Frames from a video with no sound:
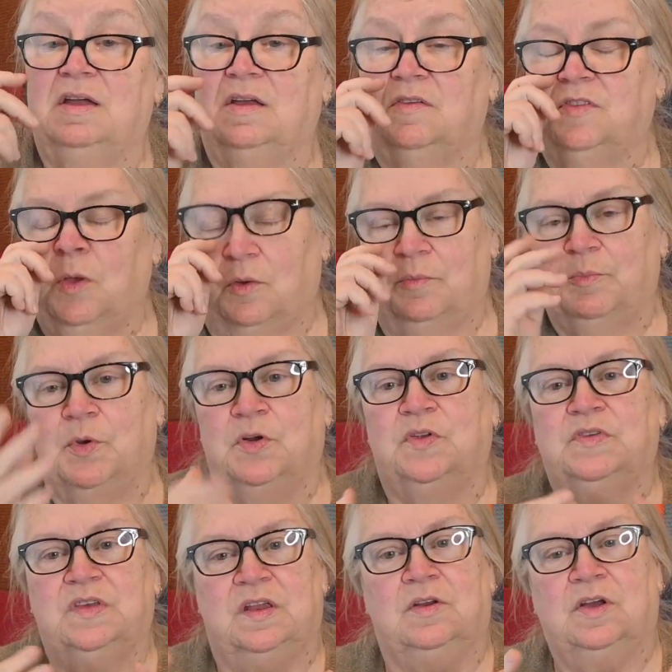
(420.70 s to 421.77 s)
so it
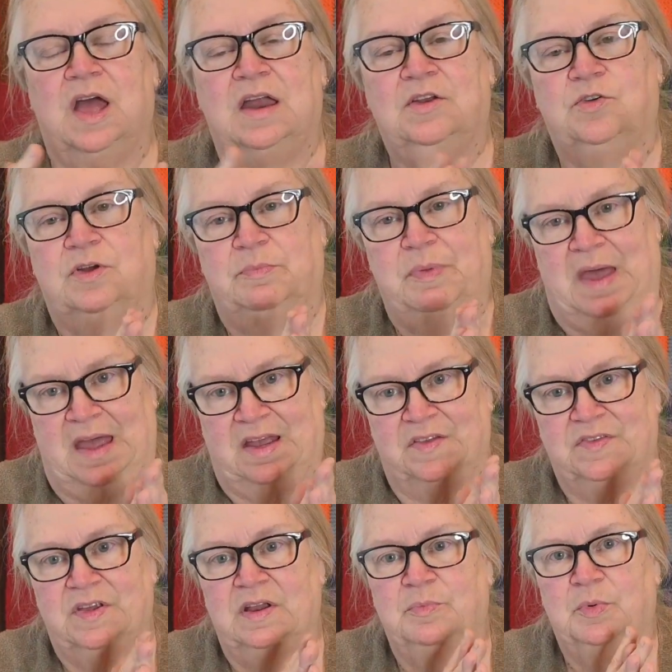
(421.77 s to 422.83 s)
burns at a good
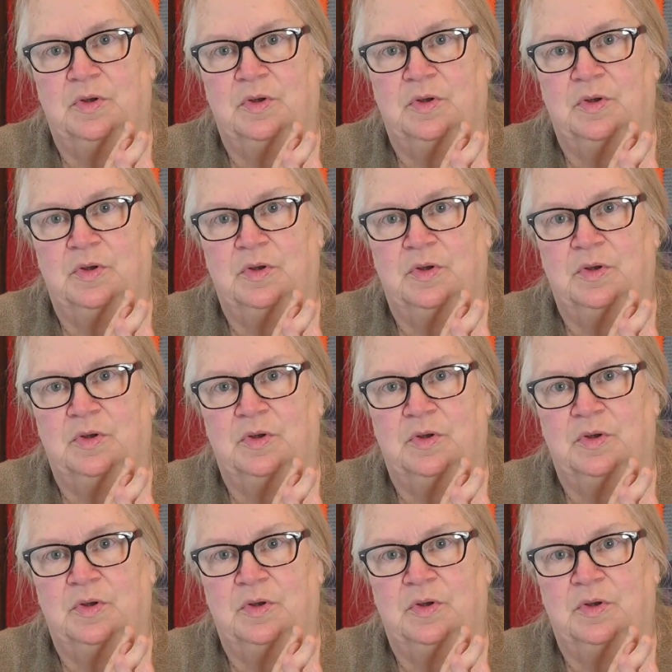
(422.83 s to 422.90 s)
pace and it